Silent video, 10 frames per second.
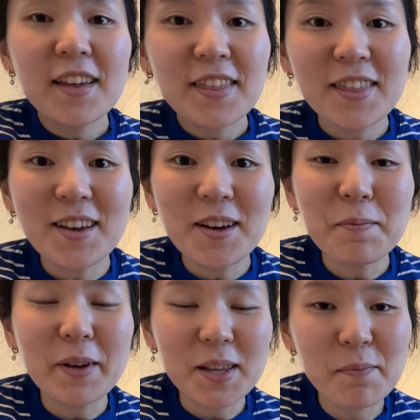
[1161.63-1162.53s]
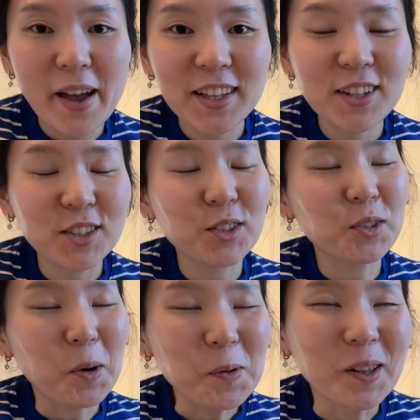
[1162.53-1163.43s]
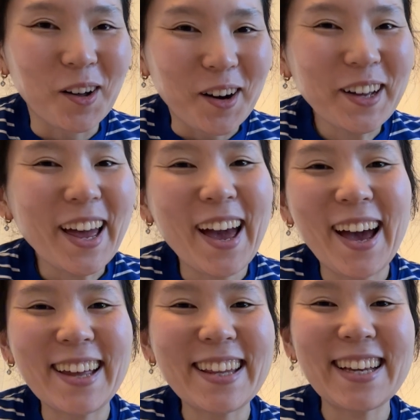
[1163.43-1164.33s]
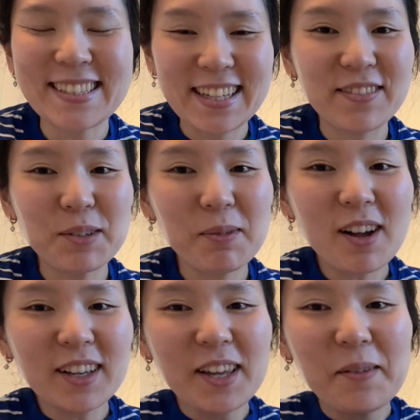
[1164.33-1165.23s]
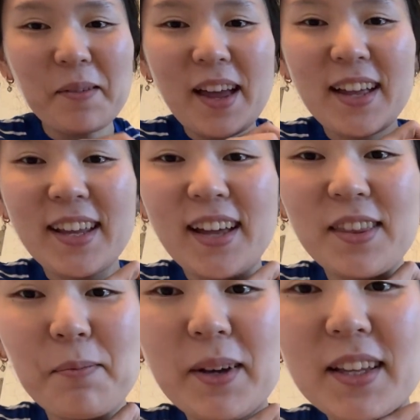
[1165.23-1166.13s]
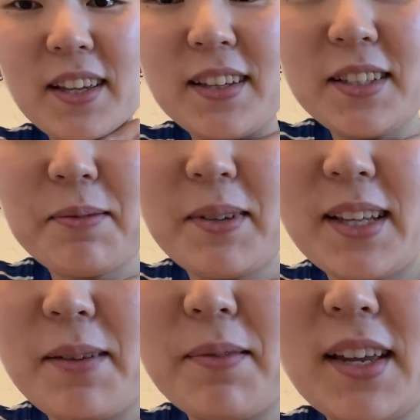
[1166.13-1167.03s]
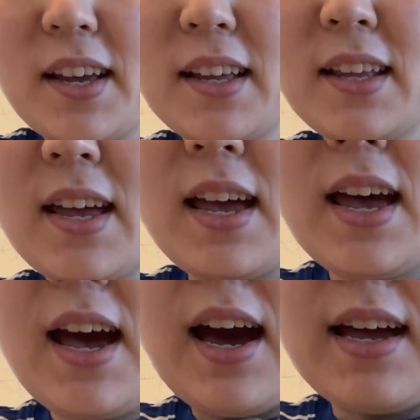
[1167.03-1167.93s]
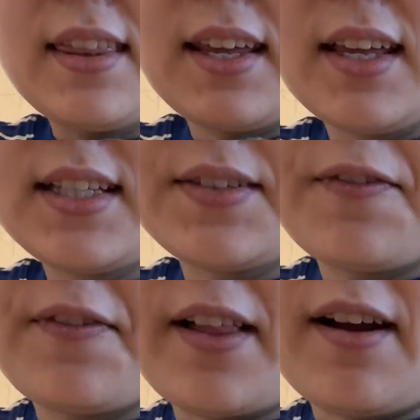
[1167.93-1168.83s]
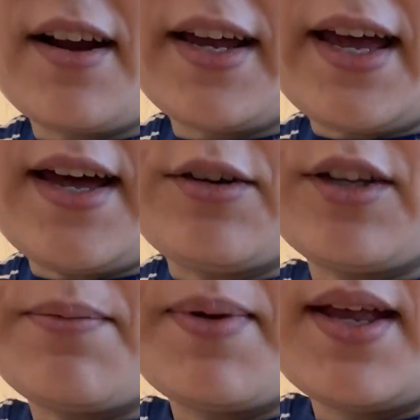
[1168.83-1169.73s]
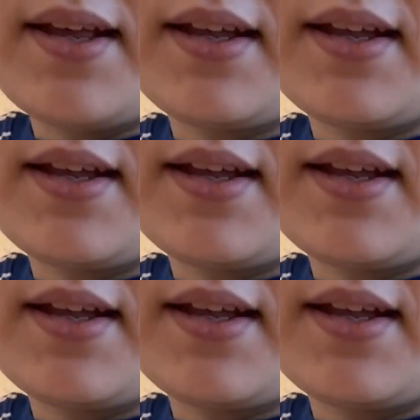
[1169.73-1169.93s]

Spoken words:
The button band took so long and I still have to block it and add the buttons, but I'm done. I think it's flaring out a bit.